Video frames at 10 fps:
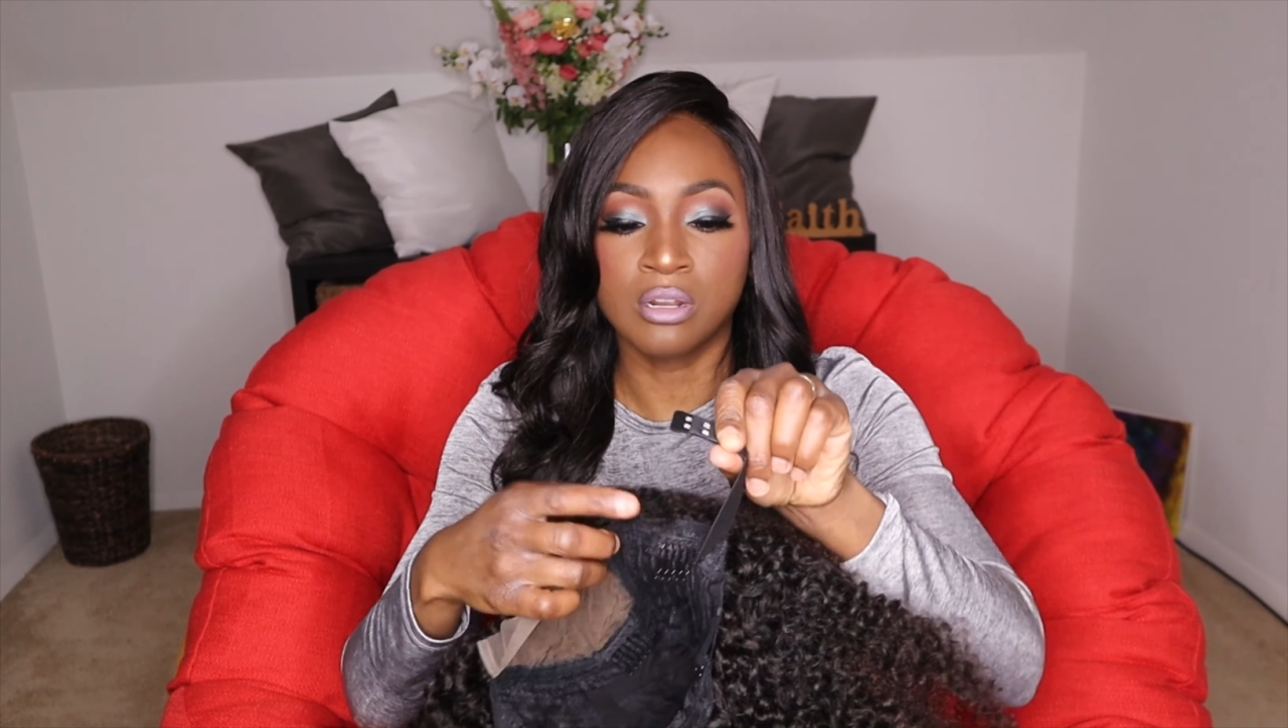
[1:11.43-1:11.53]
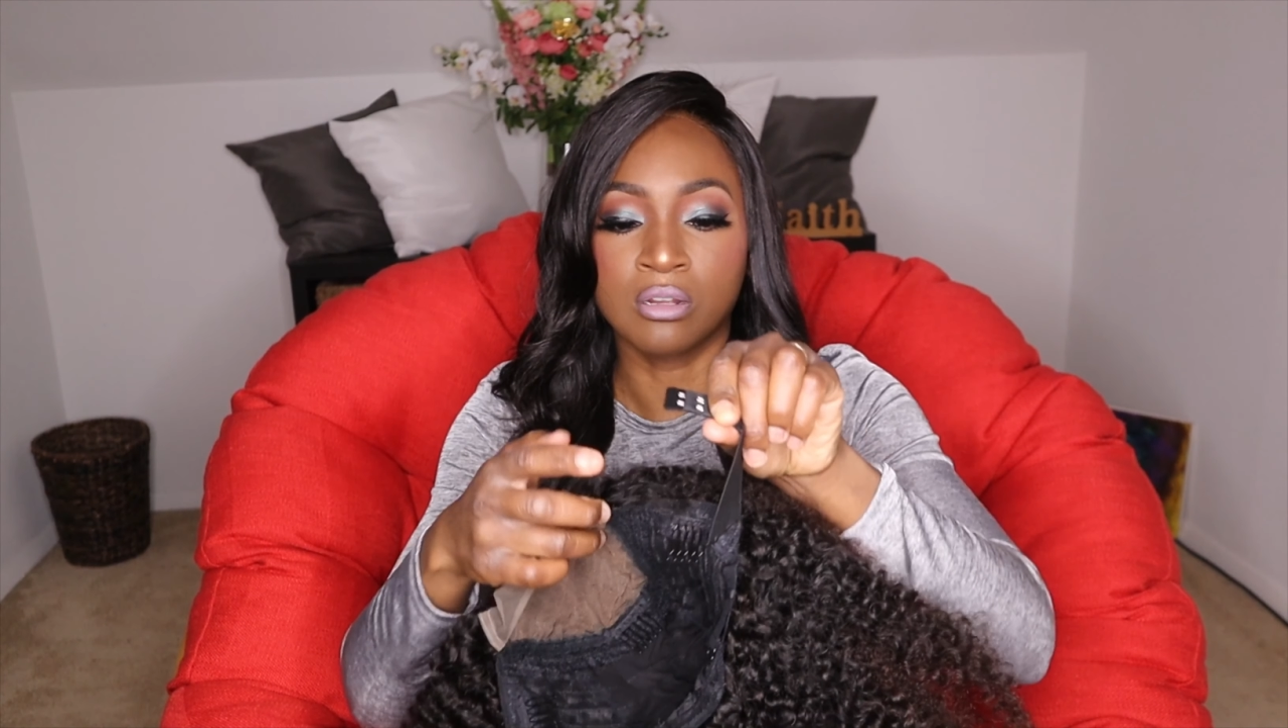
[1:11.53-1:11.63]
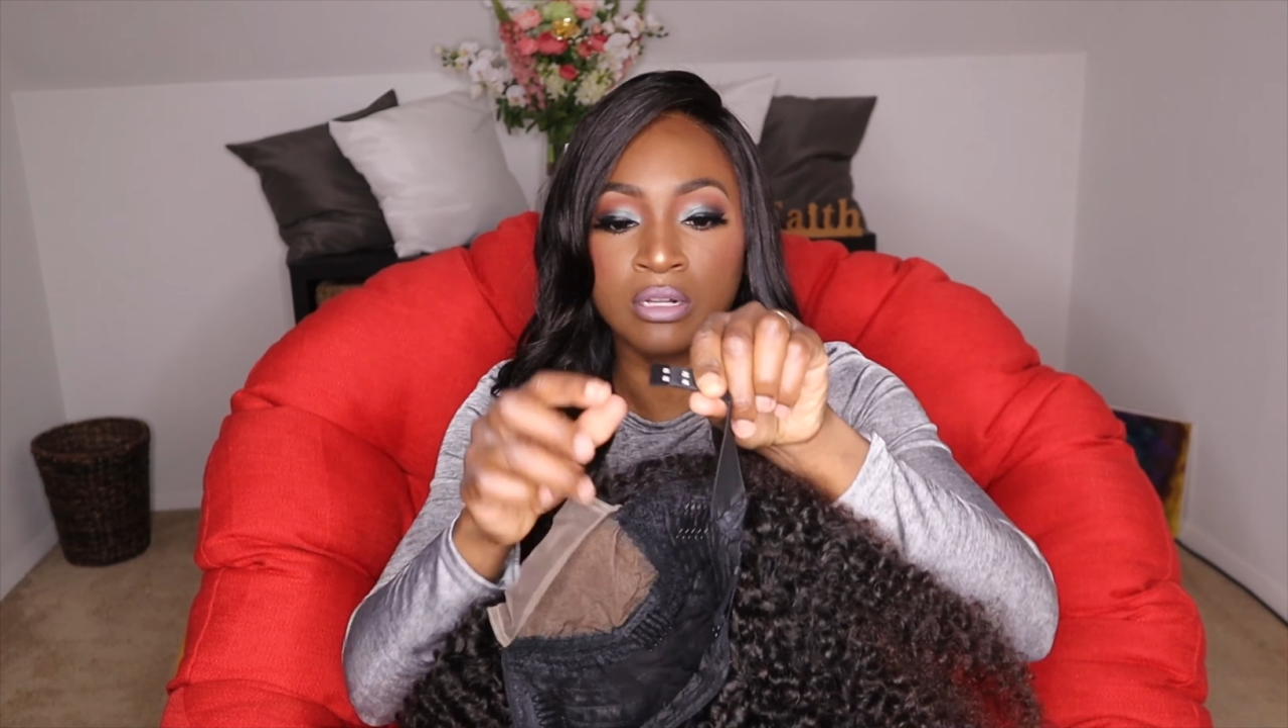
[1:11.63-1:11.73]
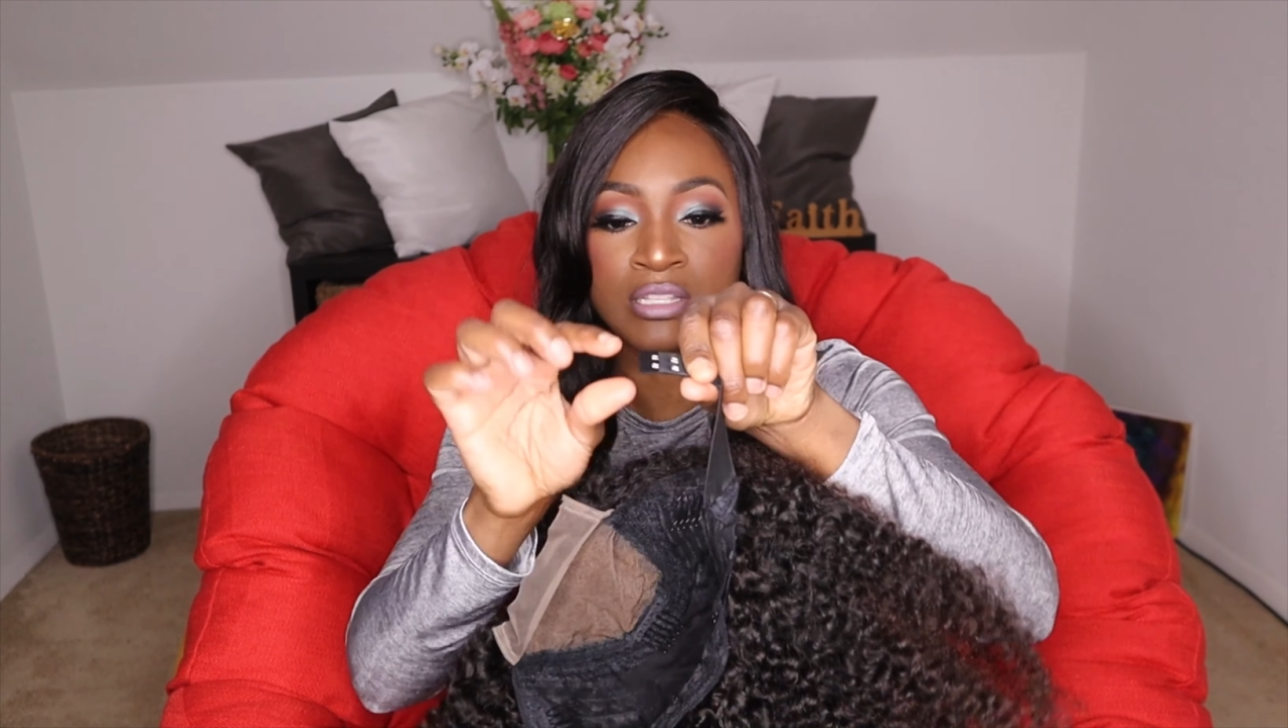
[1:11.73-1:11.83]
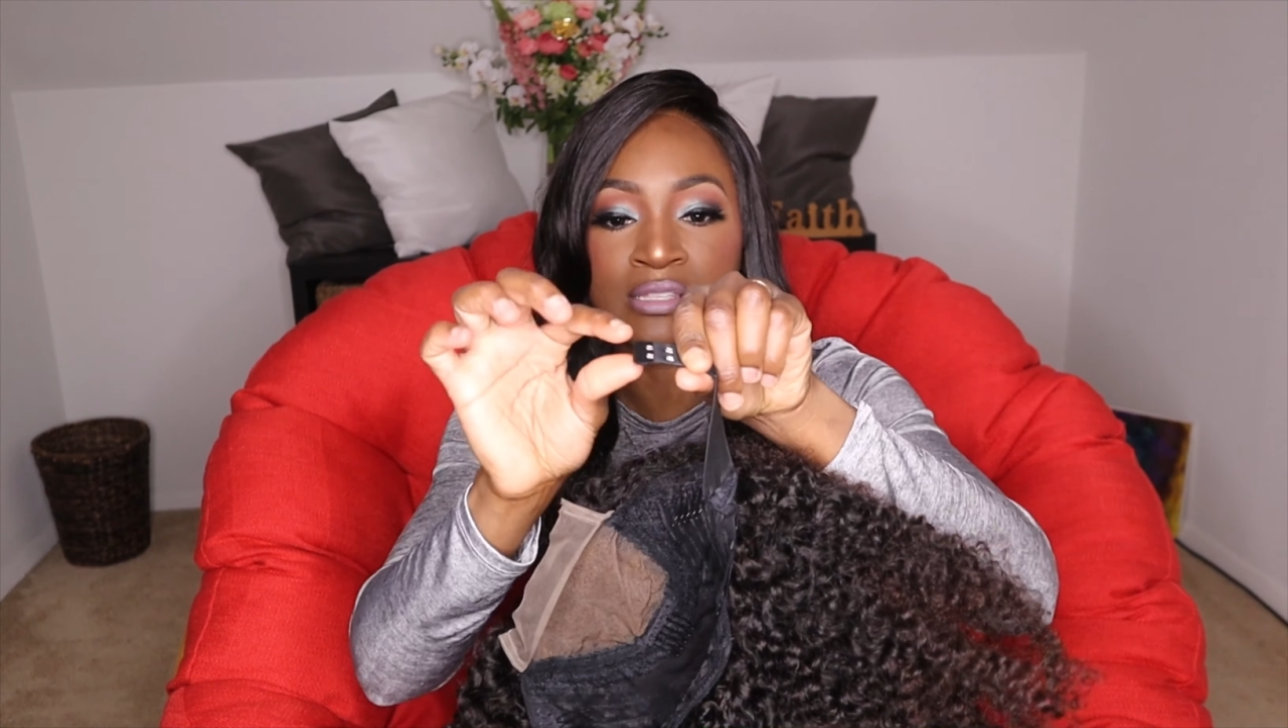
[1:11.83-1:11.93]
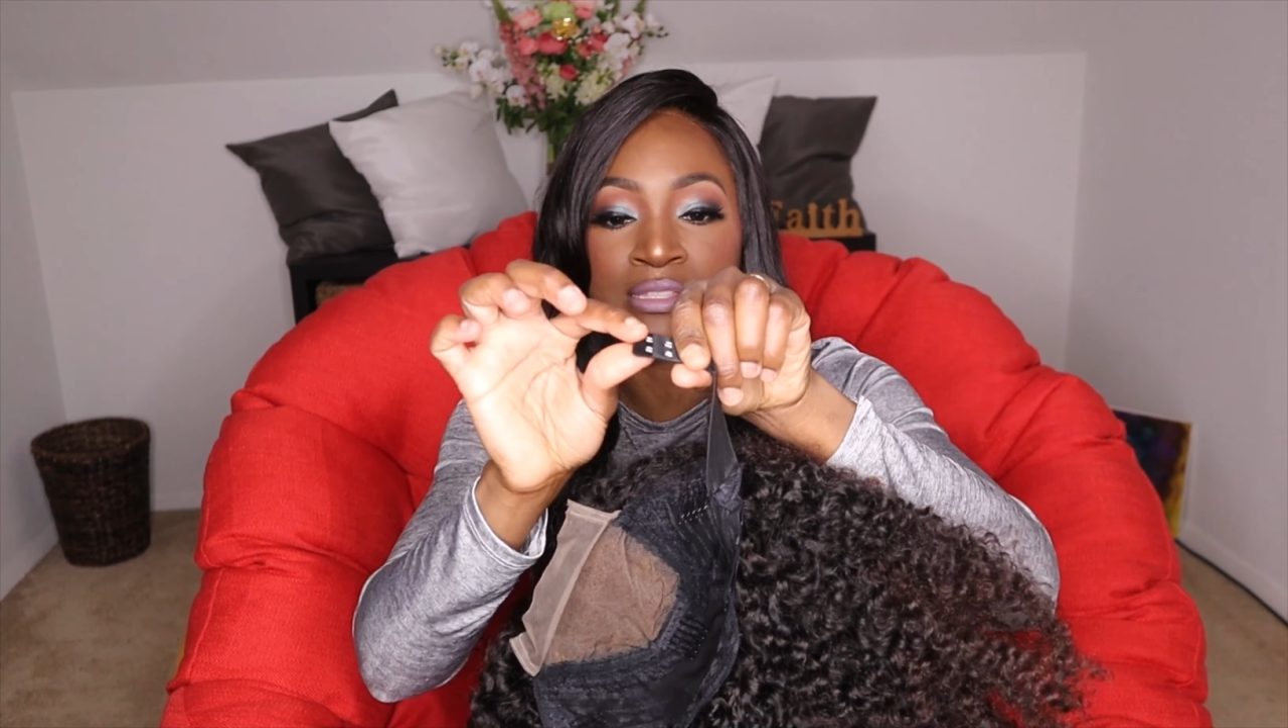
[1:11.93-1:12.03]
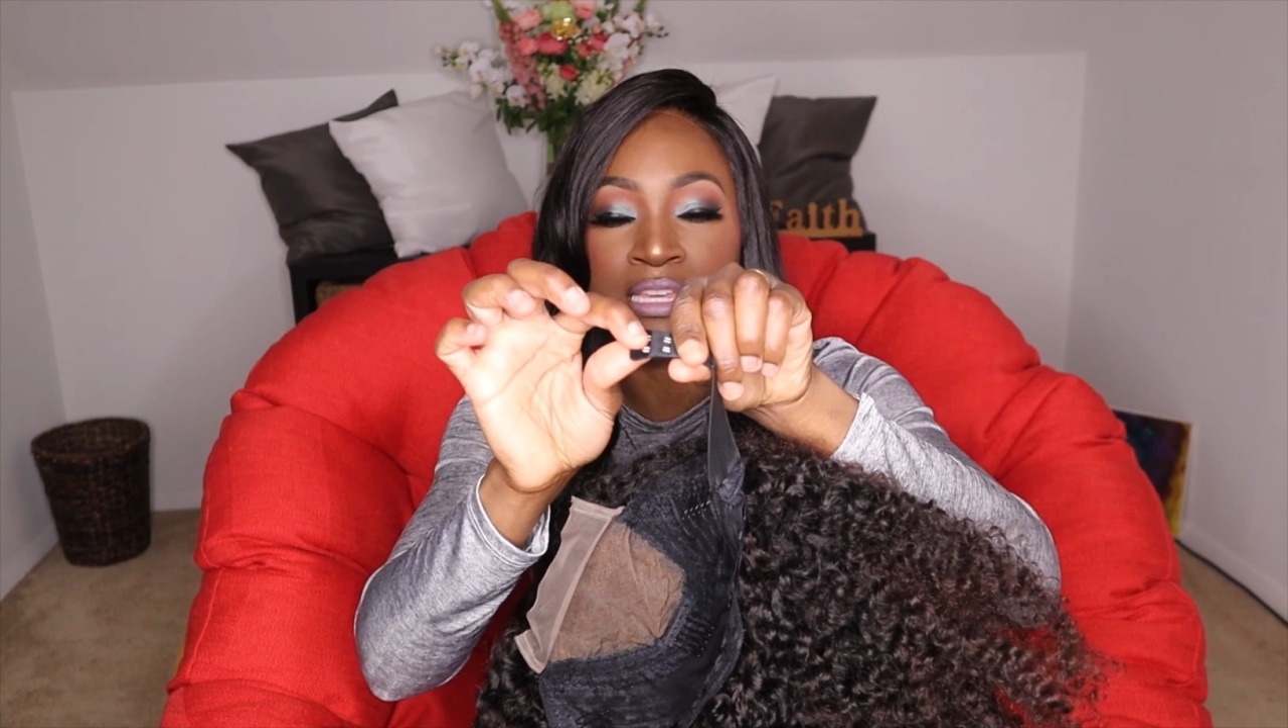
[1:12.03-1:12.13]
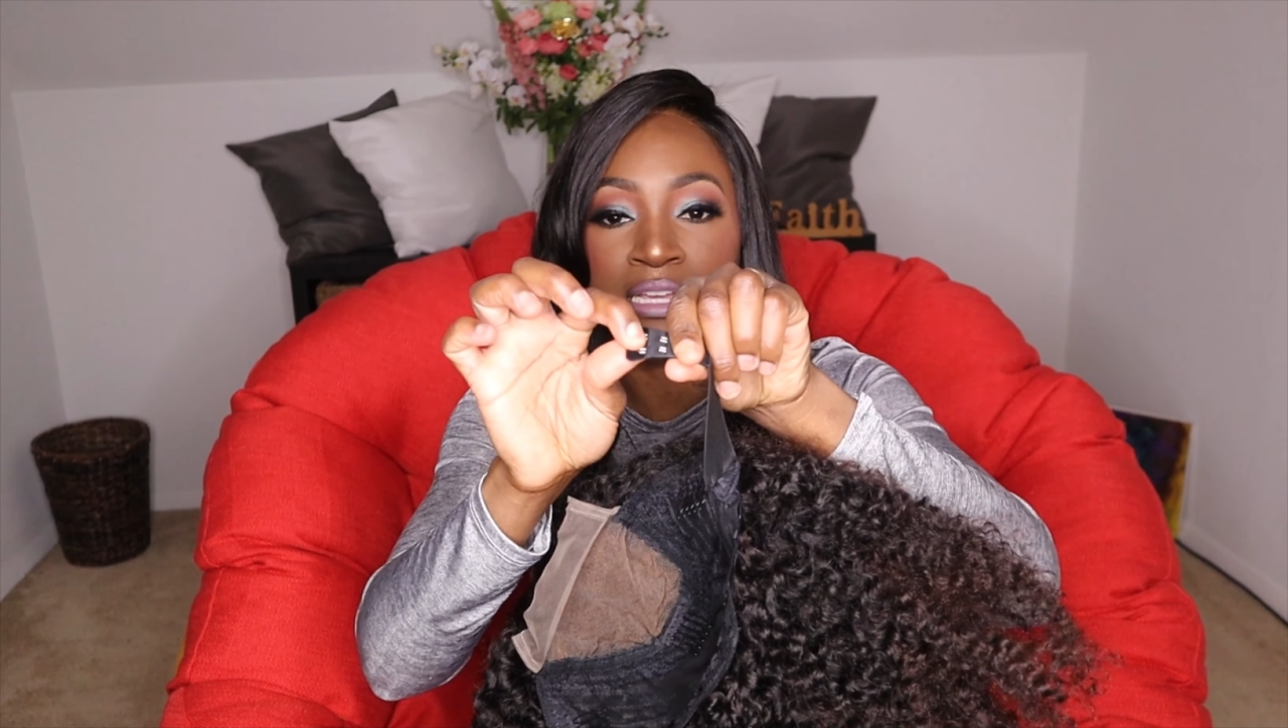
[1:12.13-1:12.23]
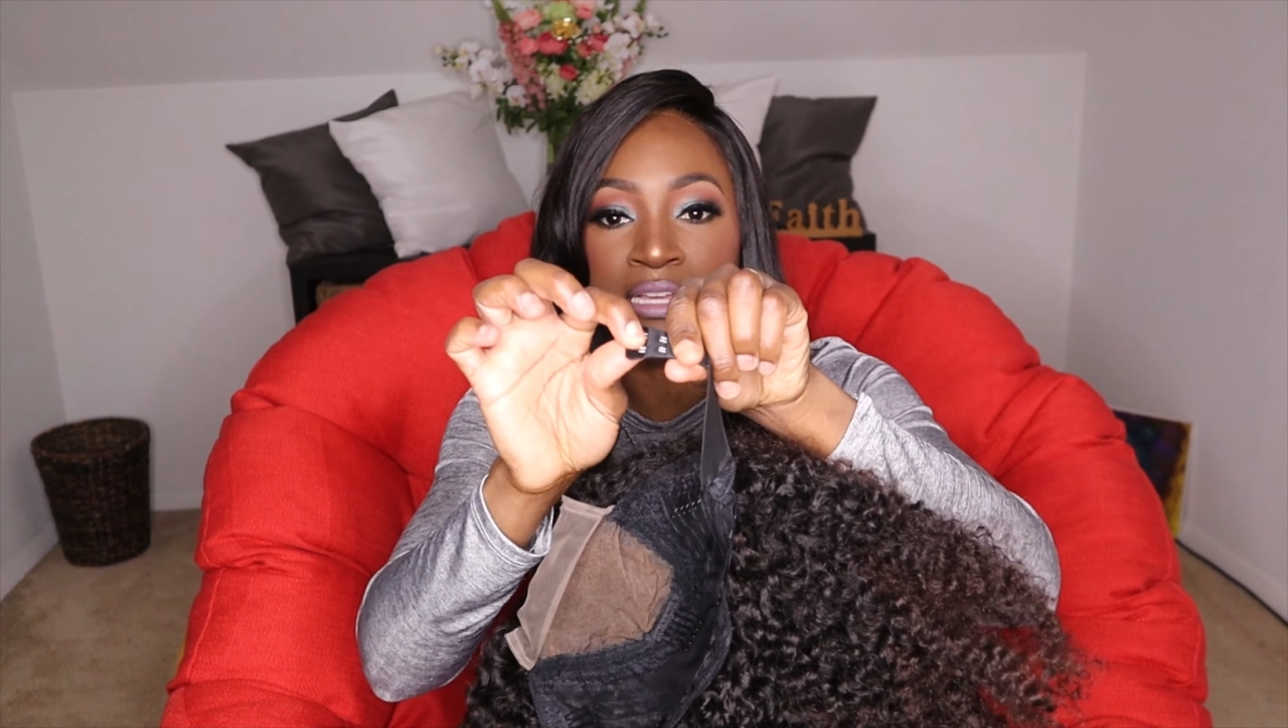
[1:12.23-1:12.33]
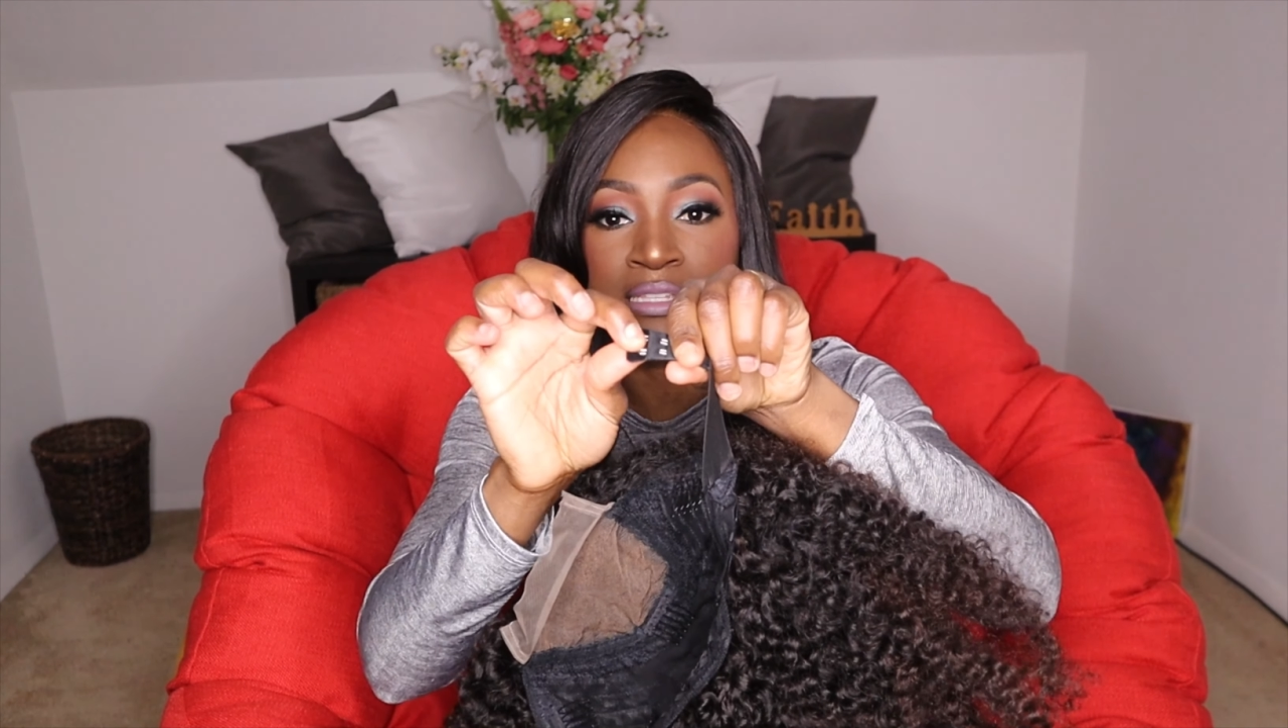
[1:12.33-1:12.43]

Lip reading: are as thick